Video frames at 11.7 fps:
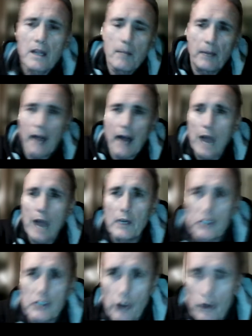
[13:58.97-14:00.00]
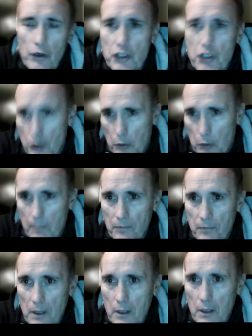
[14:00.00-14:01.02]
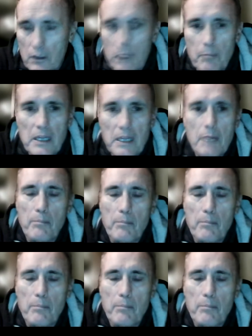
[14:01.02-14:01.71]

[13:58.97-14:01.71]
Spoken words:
But I would encourage you to be